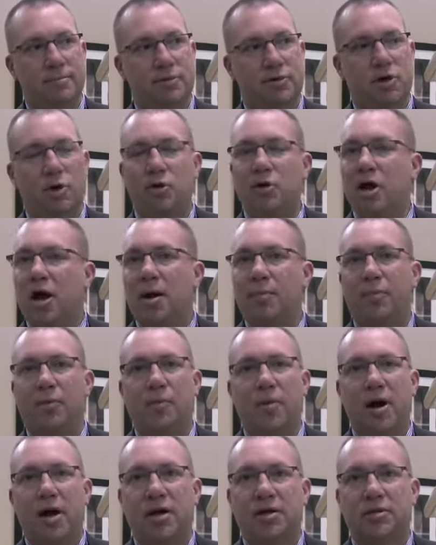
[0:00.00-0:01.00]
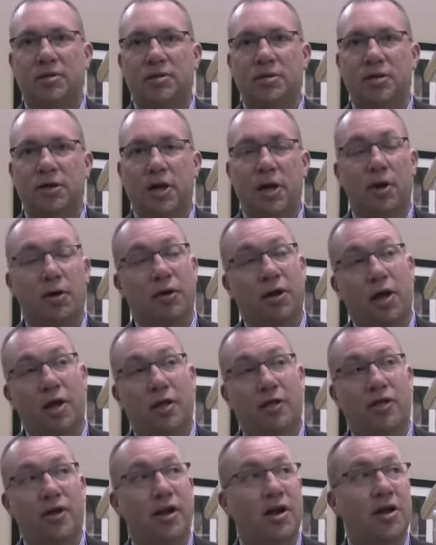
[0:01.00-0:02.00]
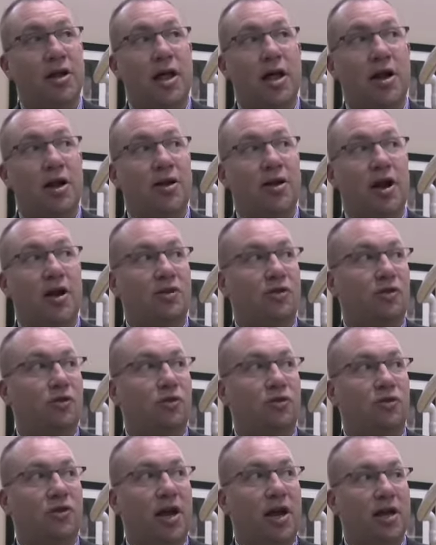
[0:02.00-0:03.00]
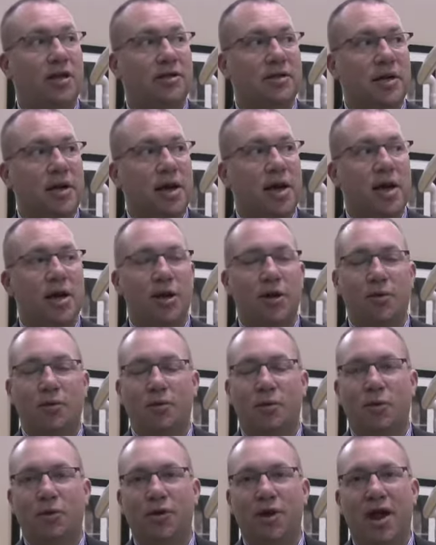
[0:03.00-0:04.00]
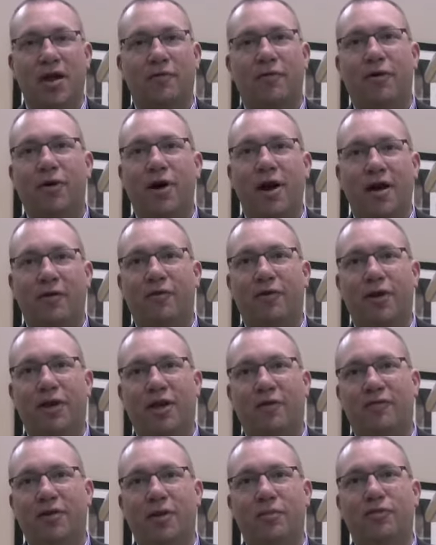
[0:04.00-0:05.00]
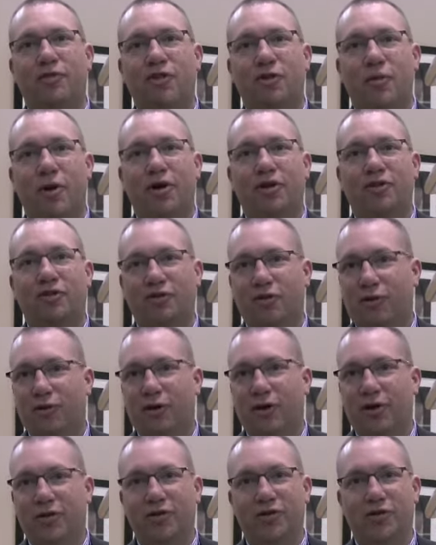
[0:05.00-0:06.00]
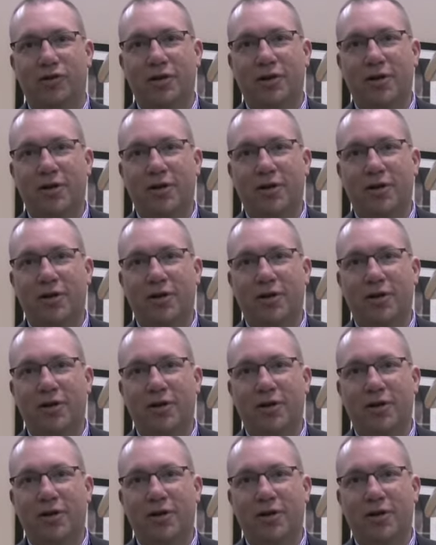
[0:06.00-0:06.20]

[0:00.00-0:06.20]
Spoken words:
Don't compromise. The other thing that a lot of doctors will say is, never ever give them too much storage.